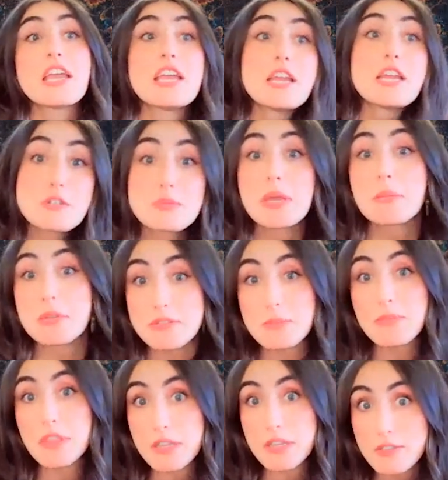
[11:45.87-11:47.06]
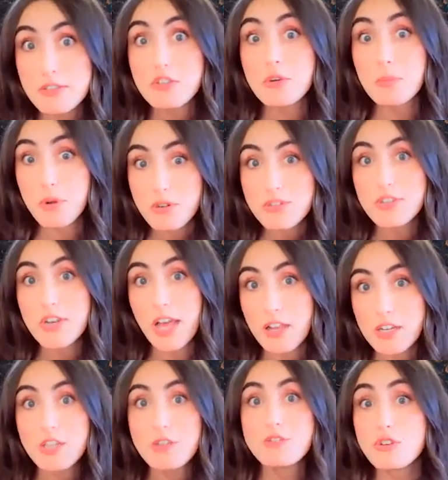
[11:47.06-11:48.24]
Here's maybe some things in your
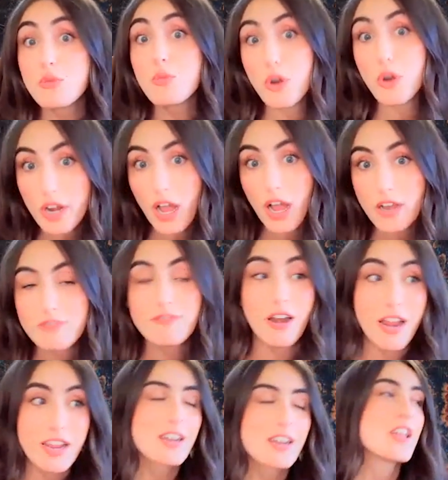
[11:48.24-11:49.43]
personality you should work on, right?